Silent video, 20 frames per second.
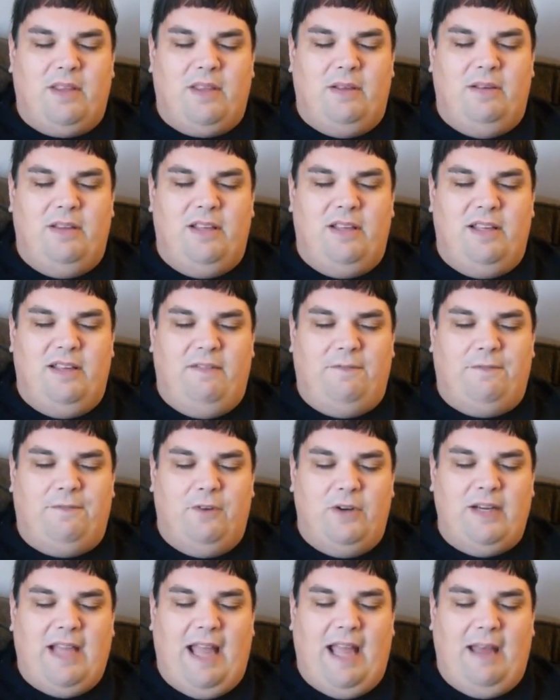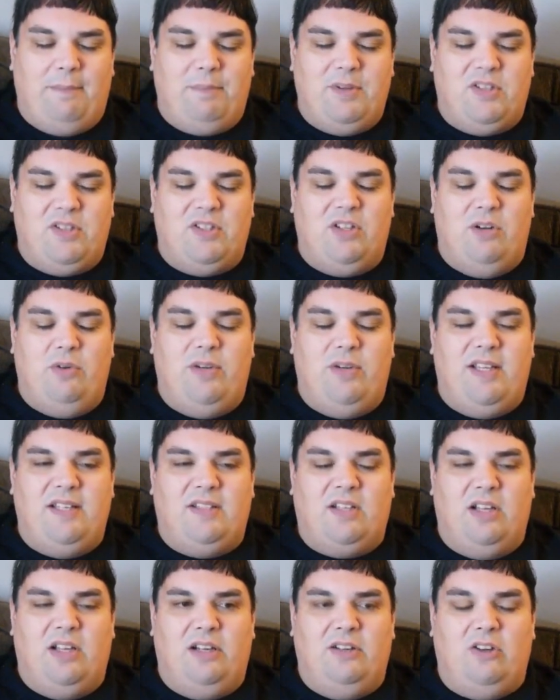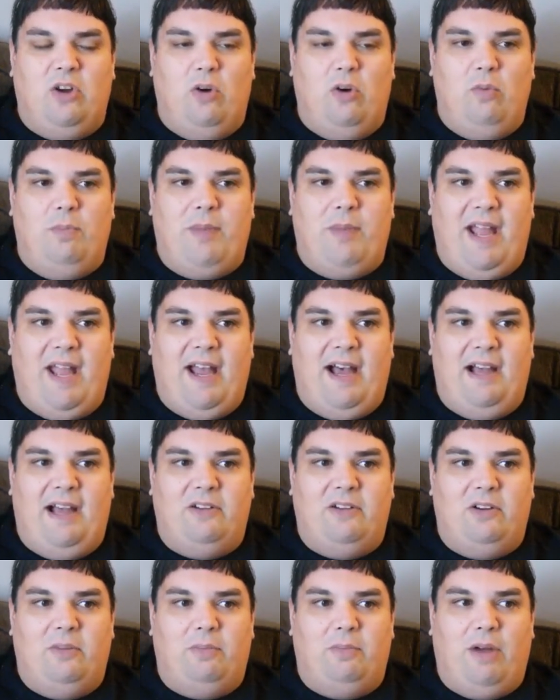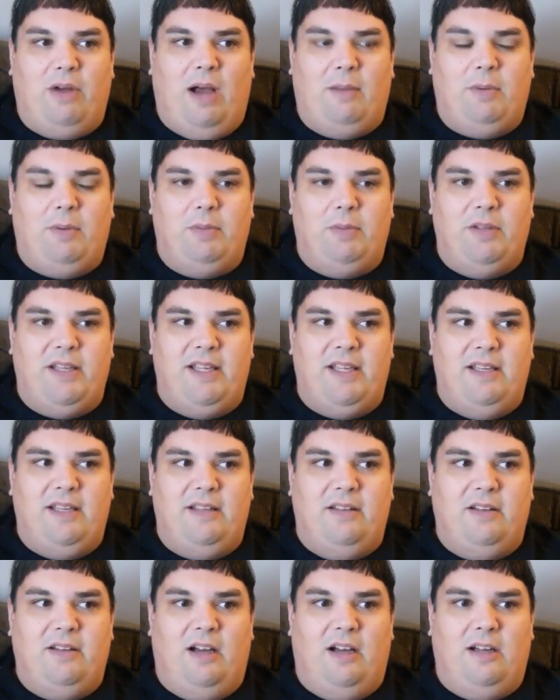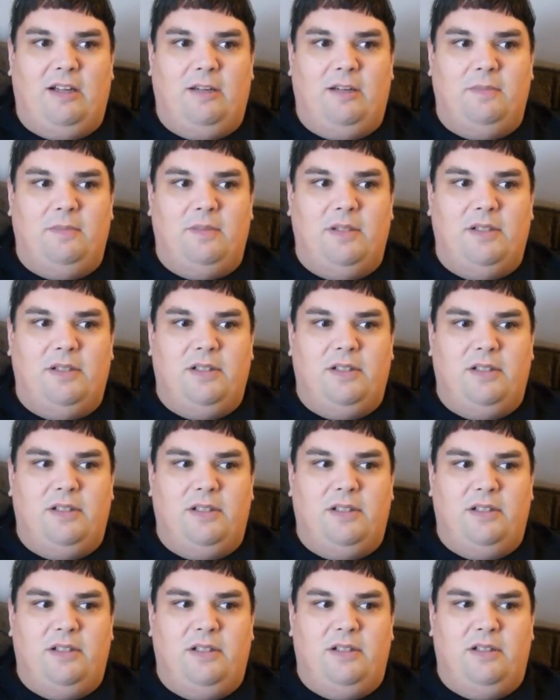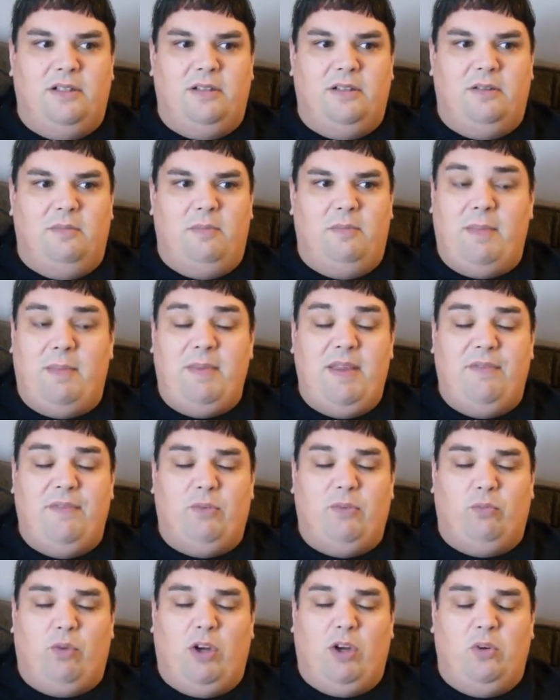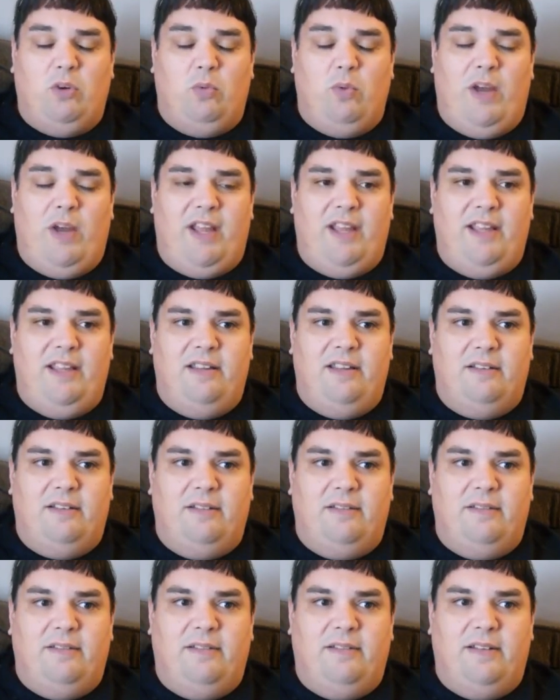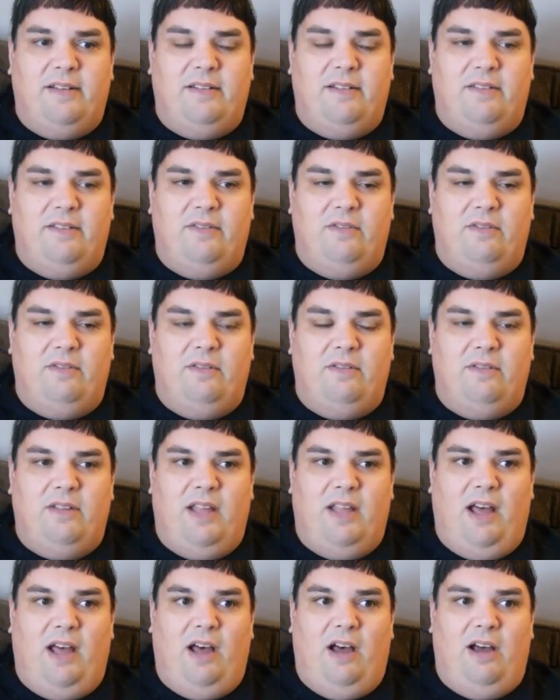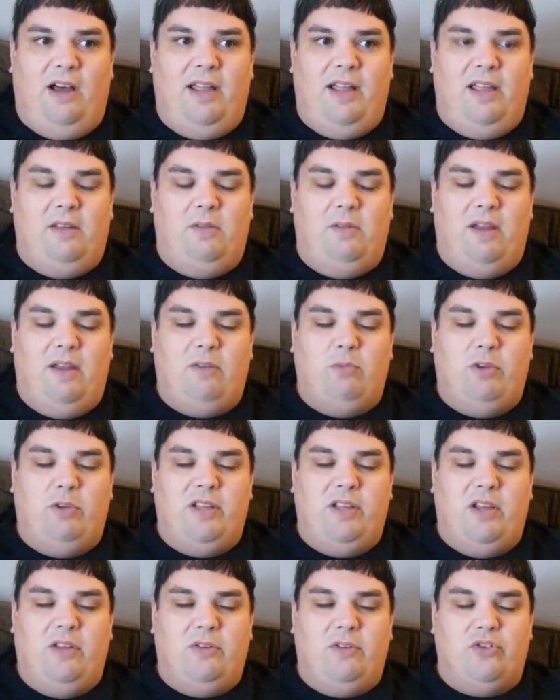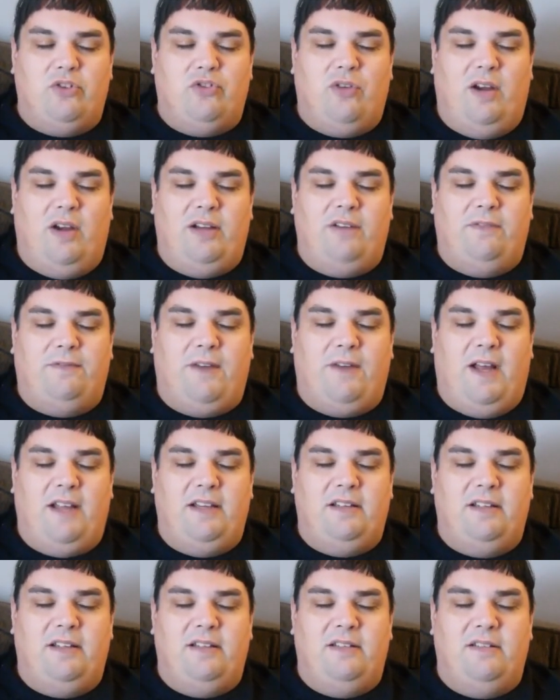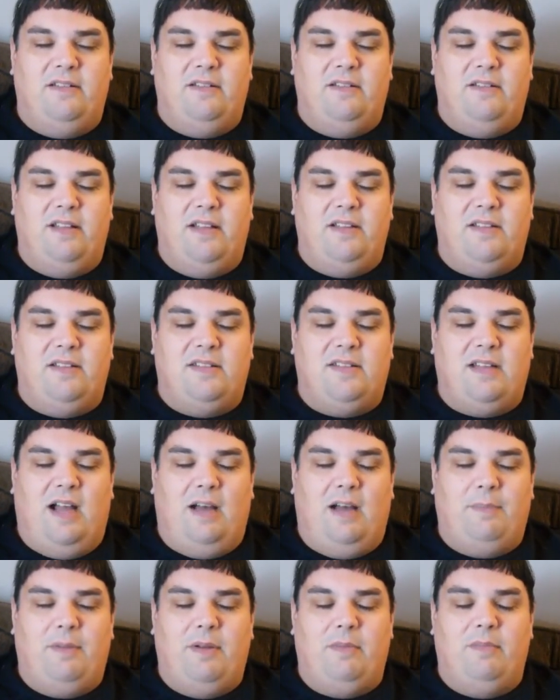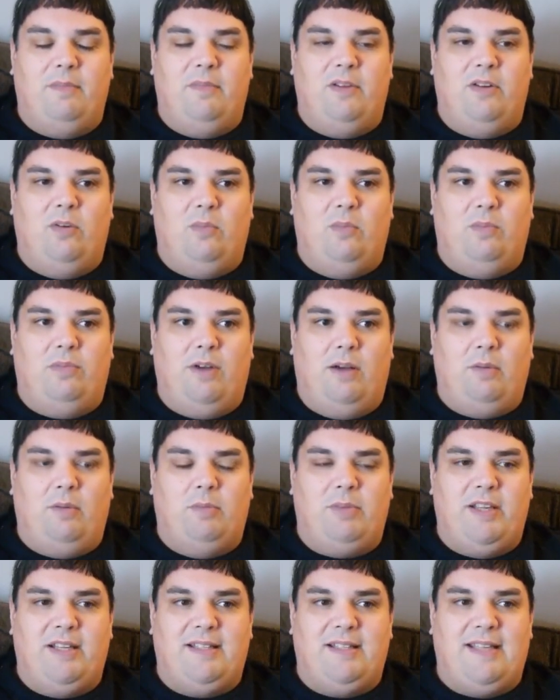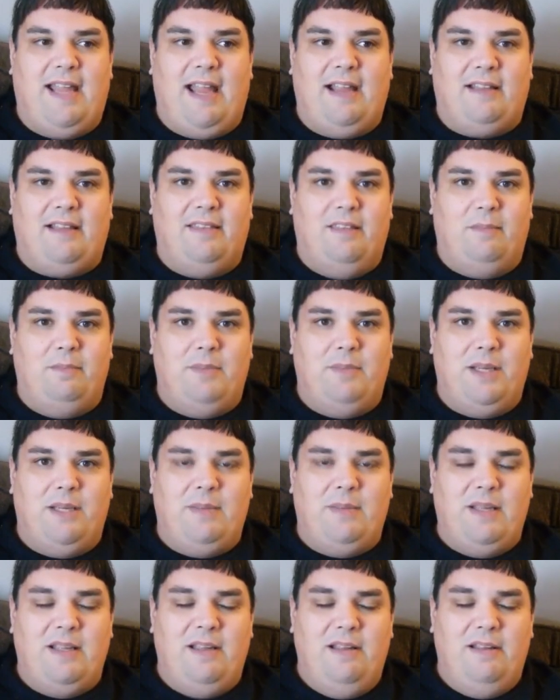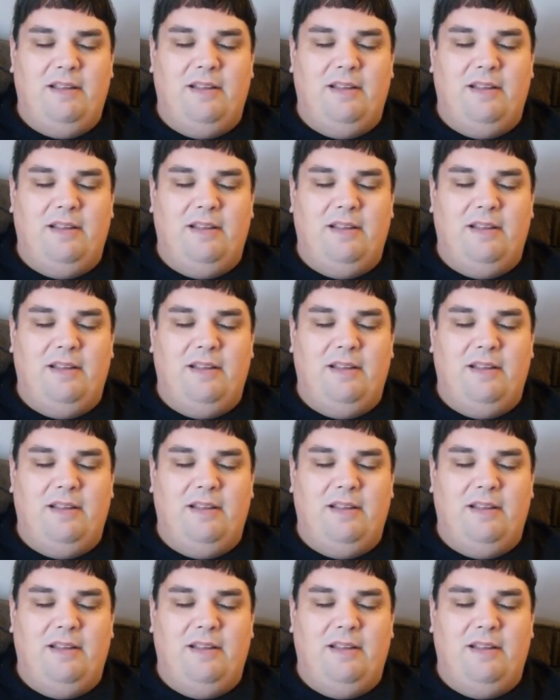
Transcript: it, for an episode he's gonna go bad probably um maybe even run away uh, uh, and then when the others try to find and, and stop him, he'll probably attack them, maybe.